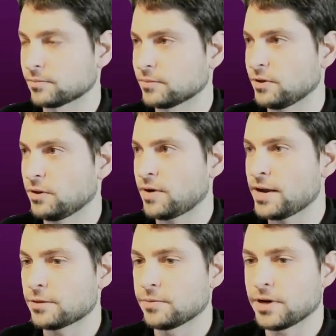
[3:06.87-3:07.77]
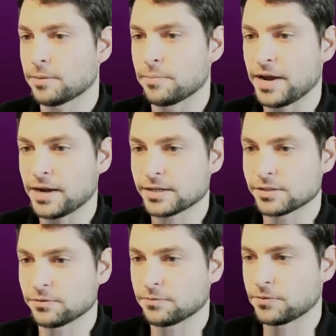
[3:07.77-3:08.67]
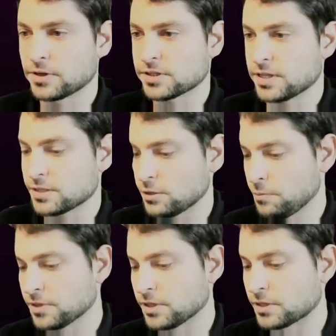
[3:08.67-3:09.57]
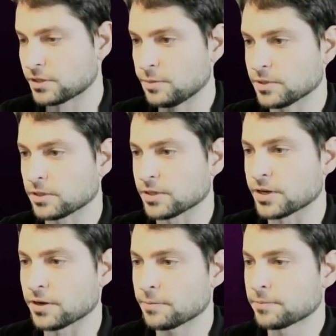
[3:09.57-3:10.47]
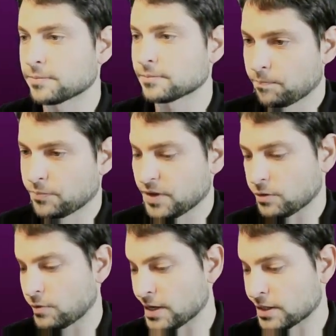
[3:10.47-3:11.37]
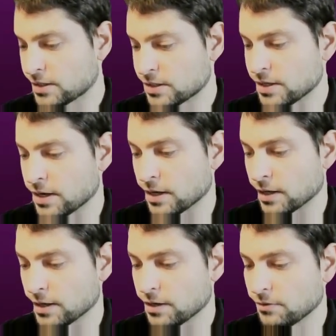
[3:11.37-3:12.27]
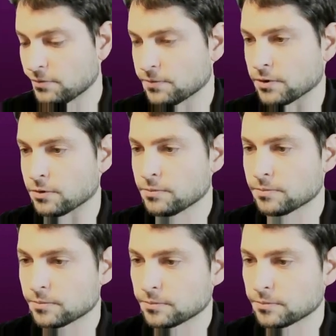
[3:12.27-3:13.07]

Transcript: All right, we are back. So first let's open the terminal here and write CL info.